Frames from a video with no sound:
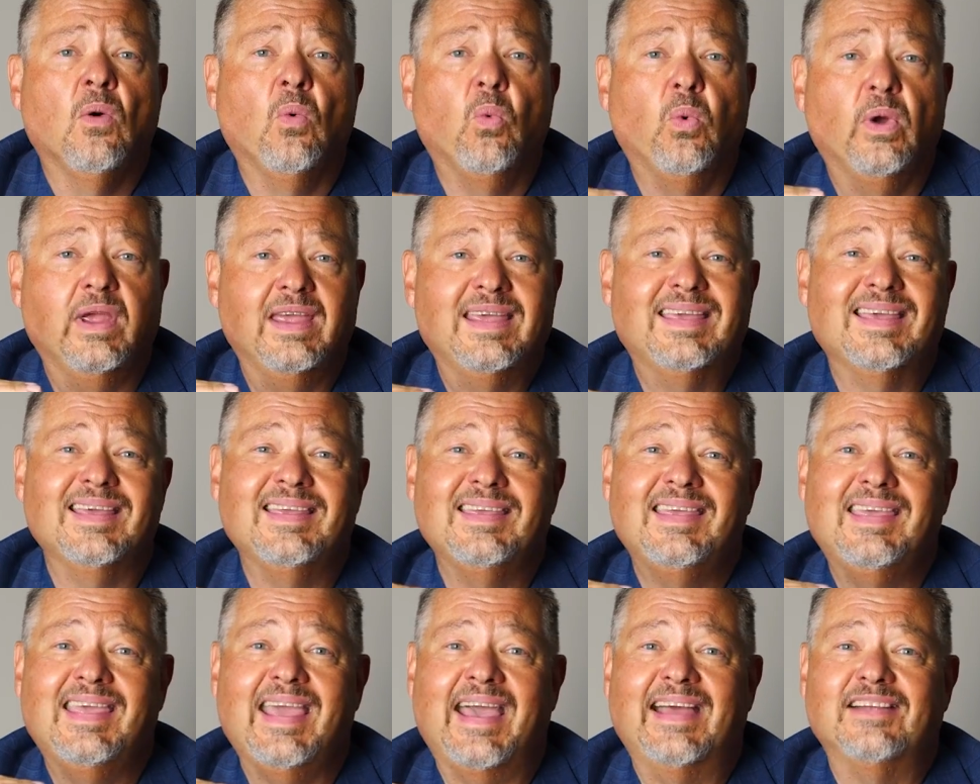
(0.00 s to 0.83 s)
we
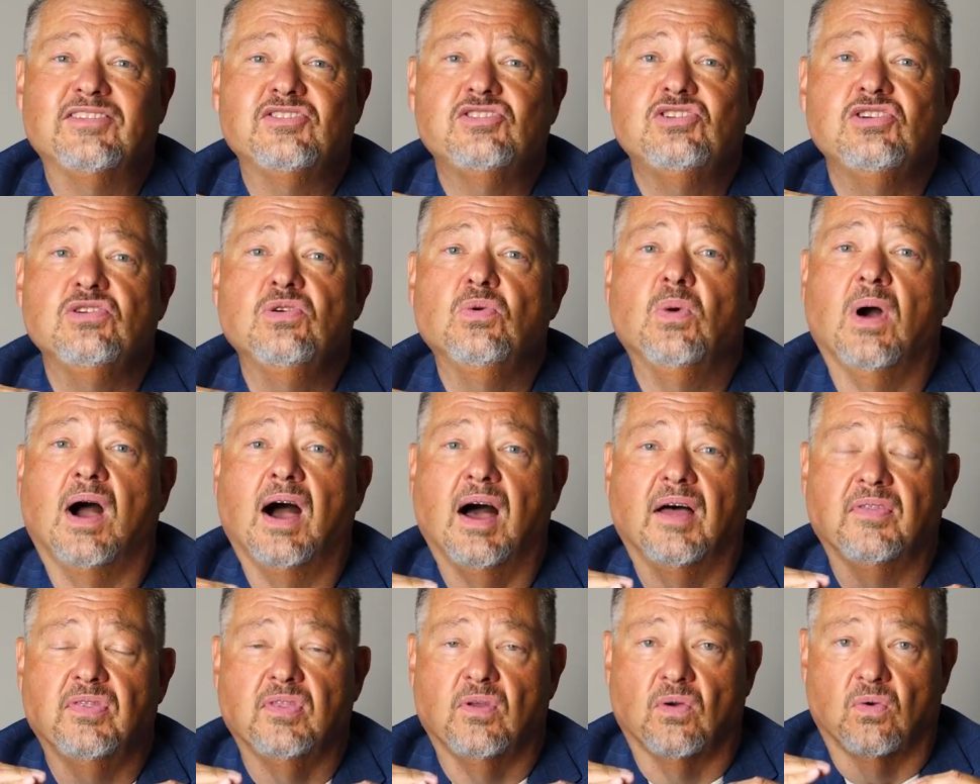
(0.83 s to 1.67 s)
can get you
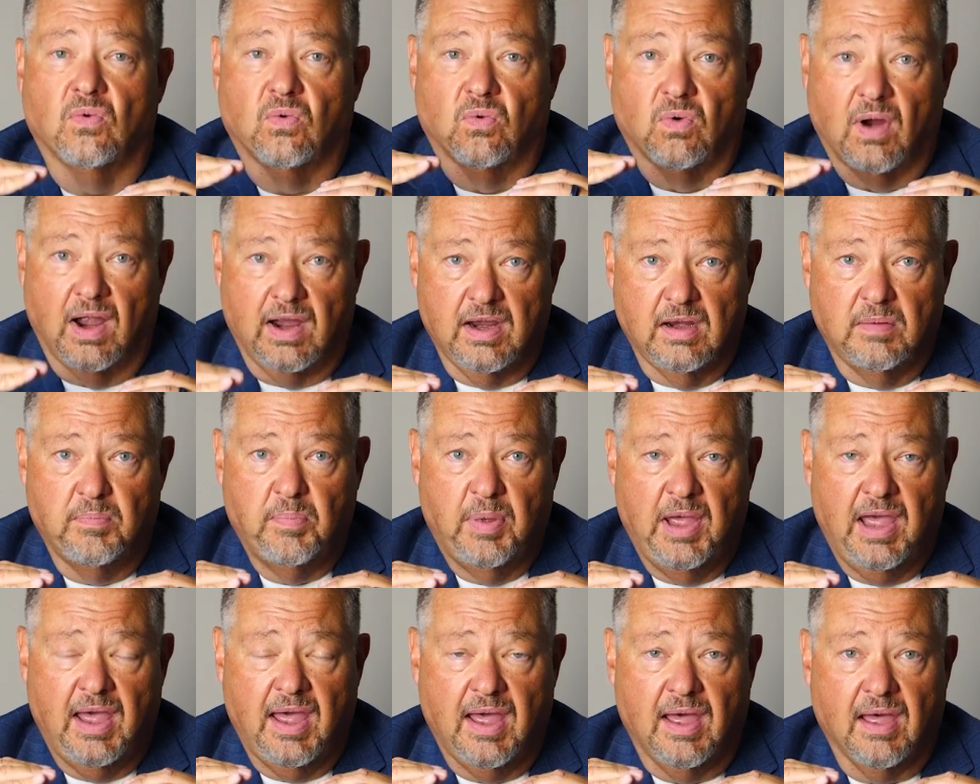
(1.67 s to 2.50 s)
on the right
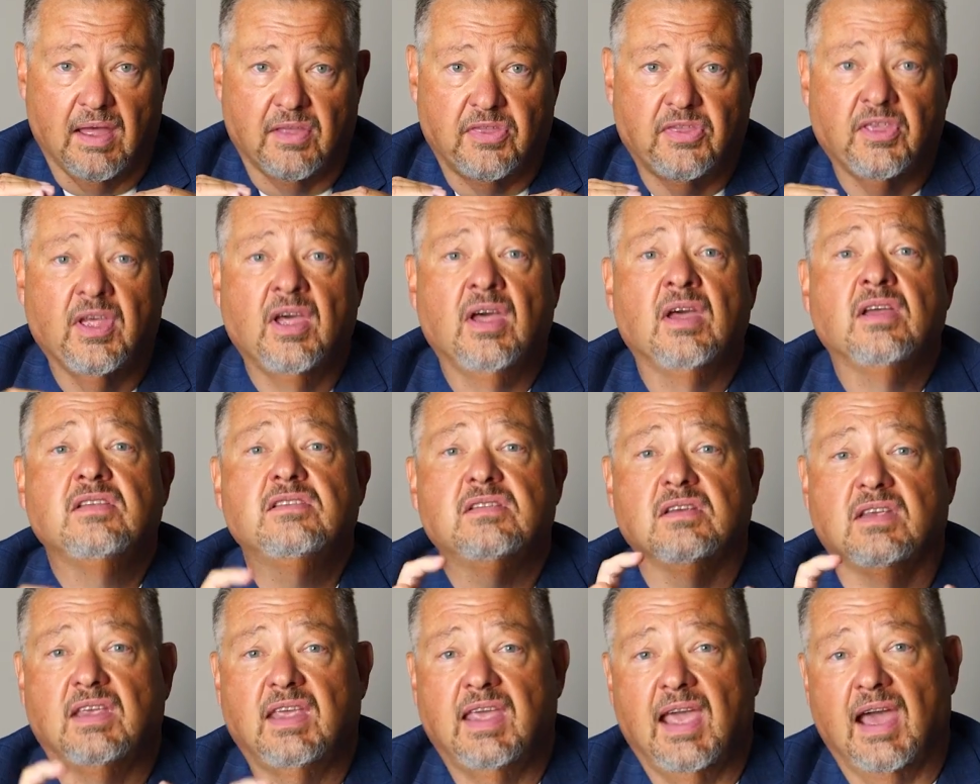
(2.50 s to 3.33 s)
path
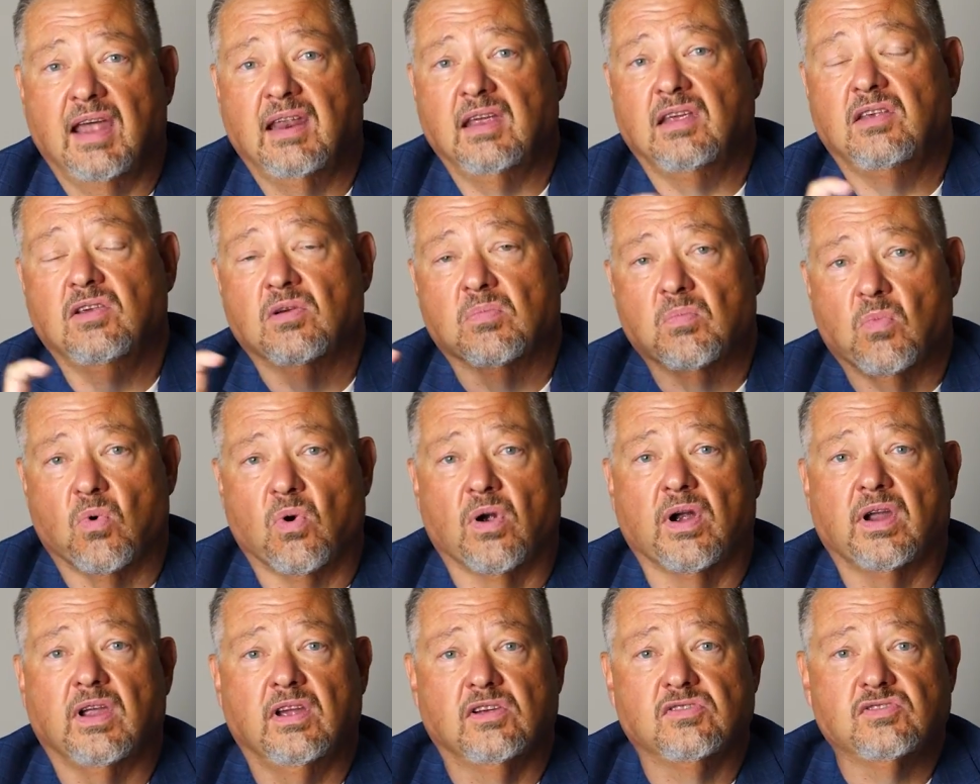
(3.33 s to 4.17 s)
to getting your
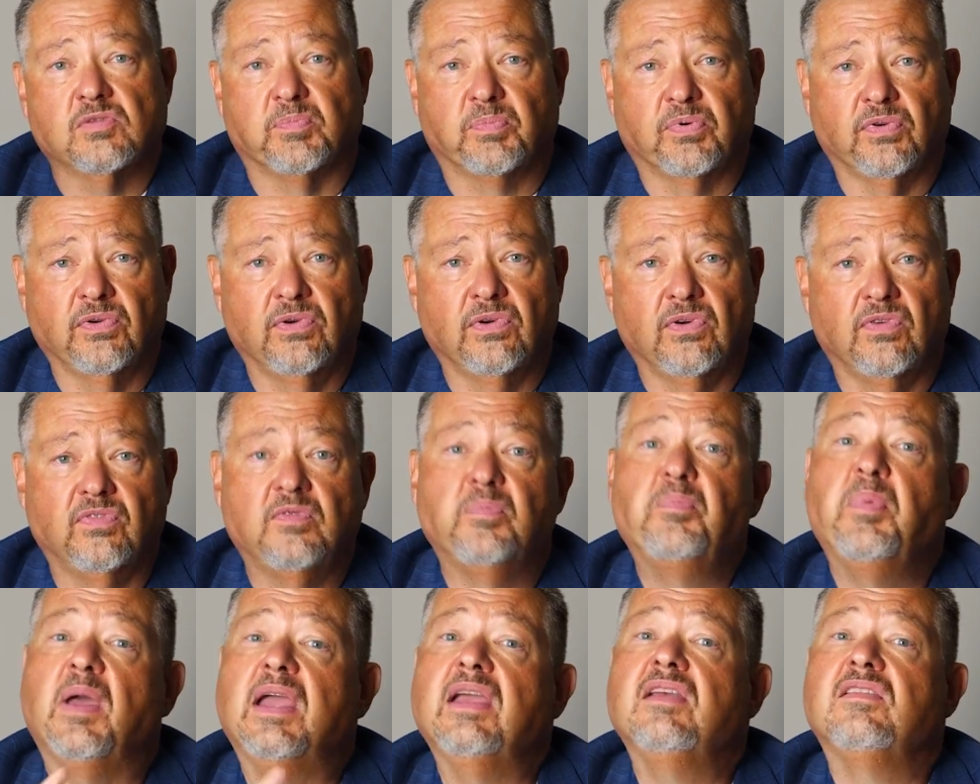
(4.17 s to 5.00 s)
mortgage
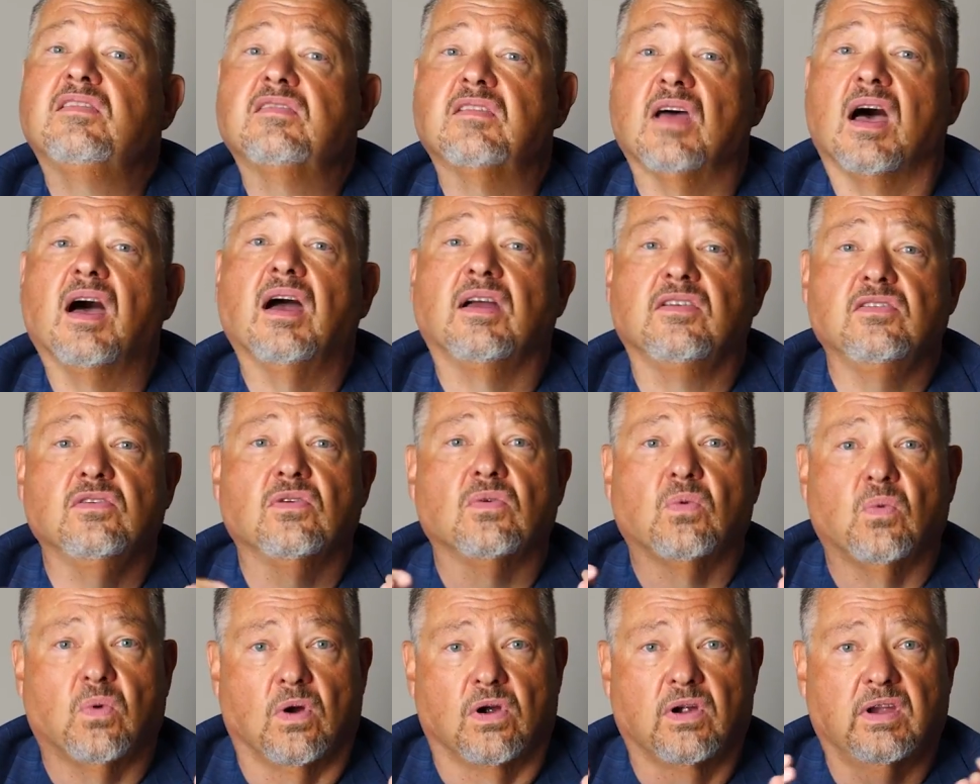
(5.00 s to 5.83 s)
approved based on your
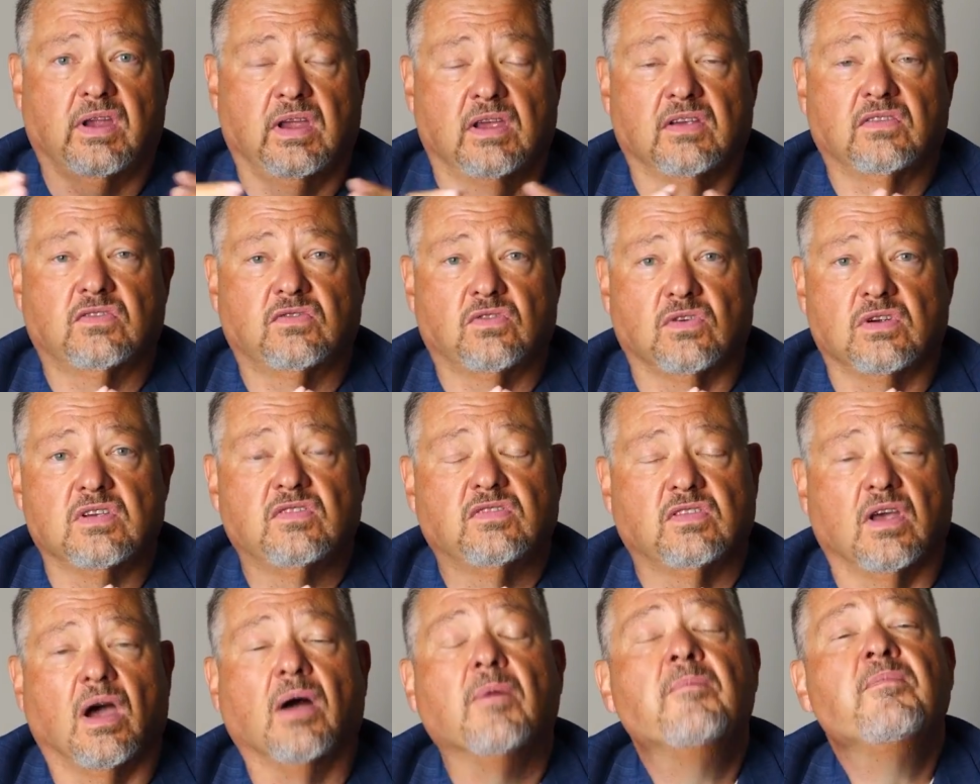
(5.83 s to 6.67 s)
work history.
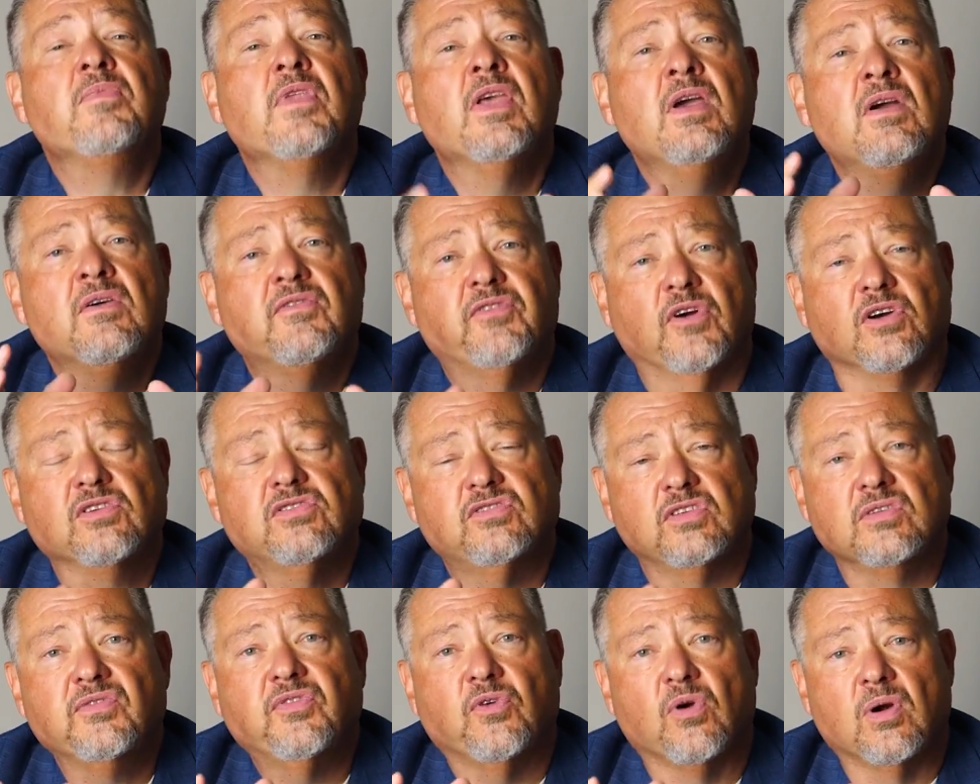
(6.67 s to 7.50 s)
So
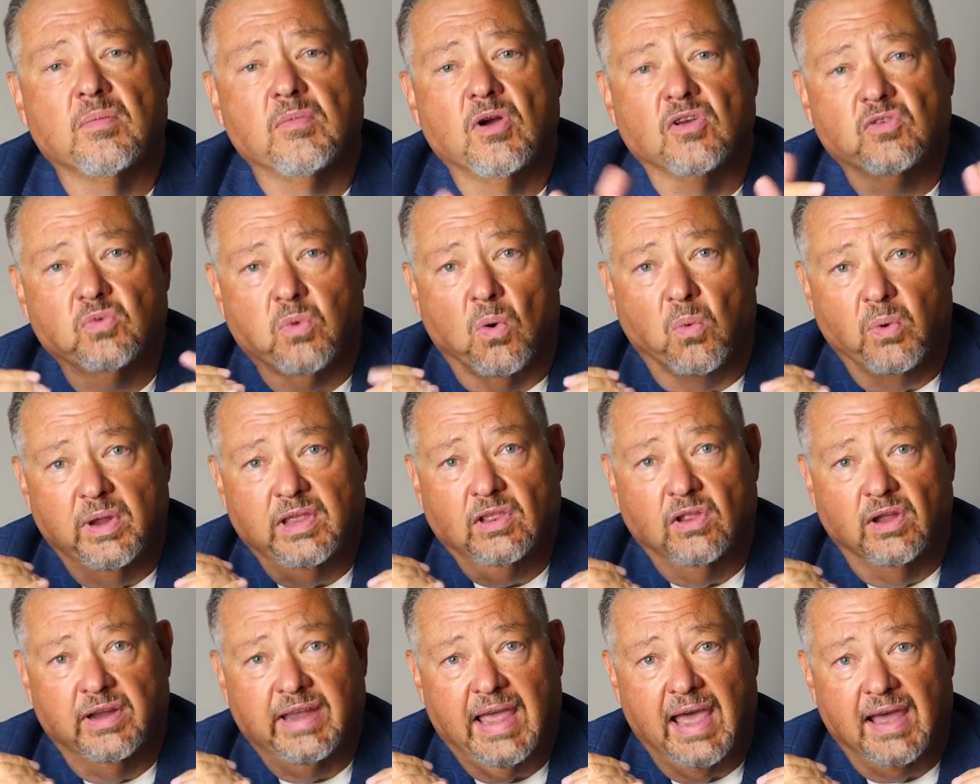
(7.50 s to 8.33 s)
first and foremost, what we
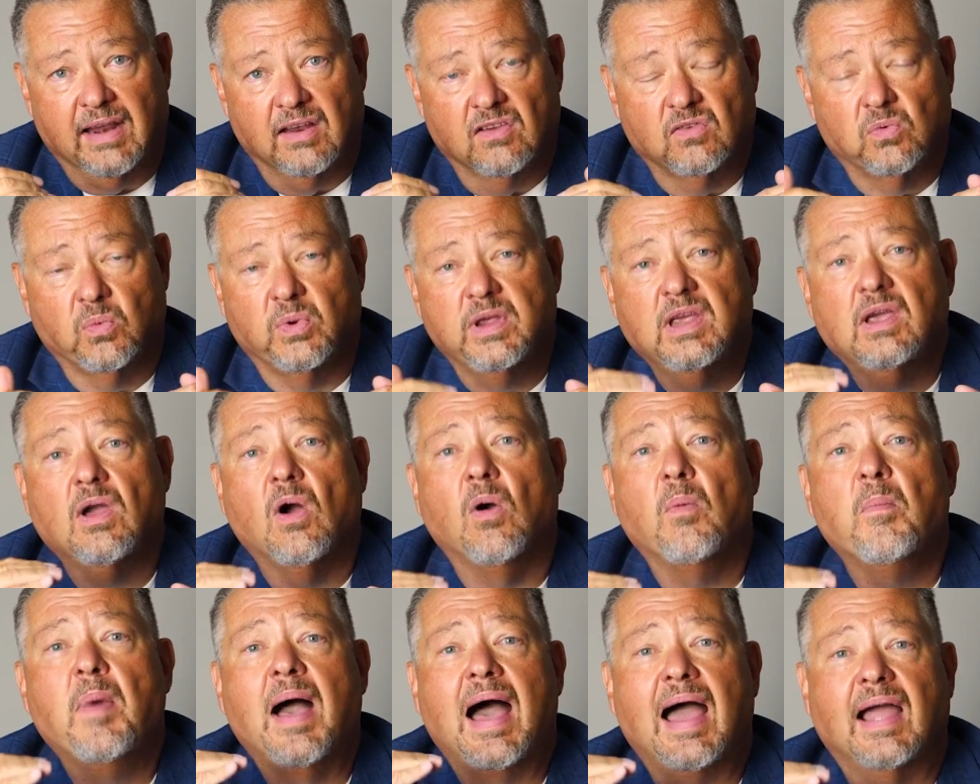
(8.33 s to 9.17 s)
look at is we
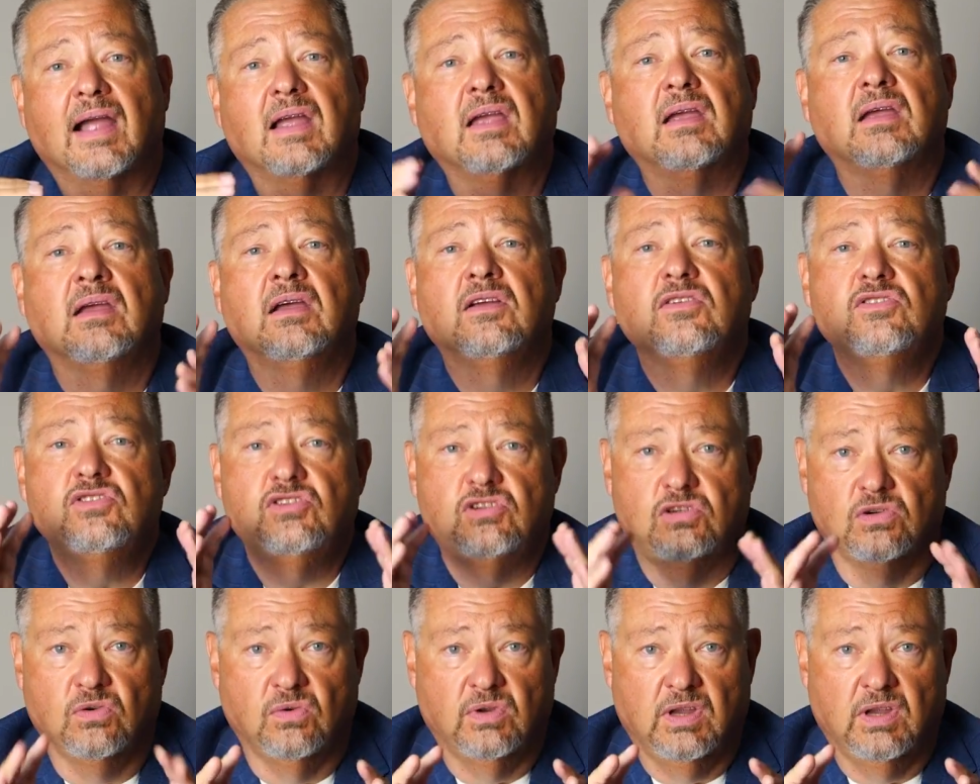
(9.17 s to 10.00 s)
go back 2